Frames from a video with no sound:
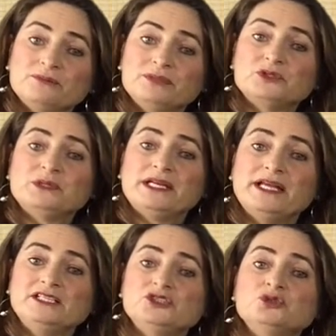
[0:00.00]
between
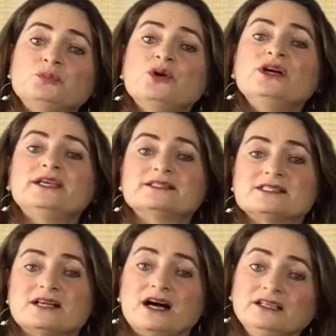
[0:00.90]
any two
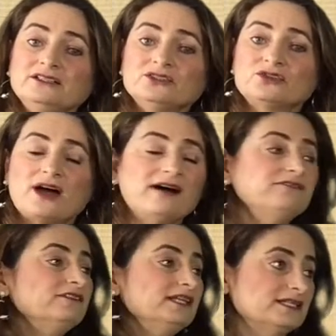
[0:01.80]
points on the
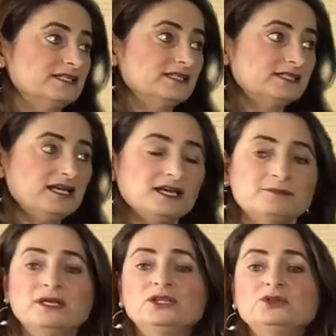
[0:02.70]
graph is the
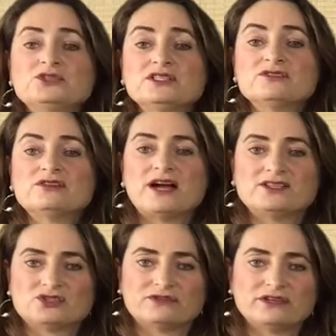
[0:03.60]
same using the
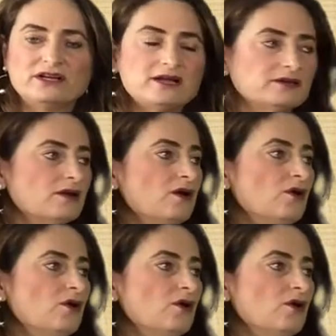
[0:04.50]
rise over run.